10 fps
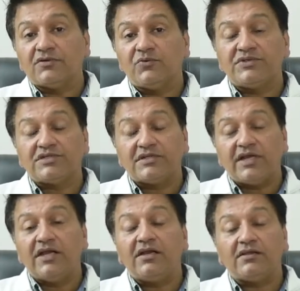which is a
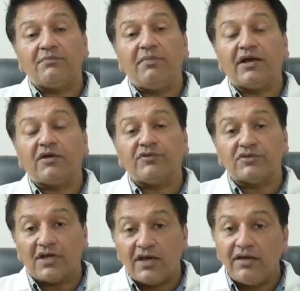tendon at the back of your
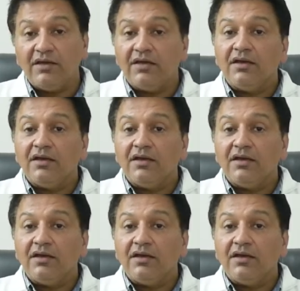thigh,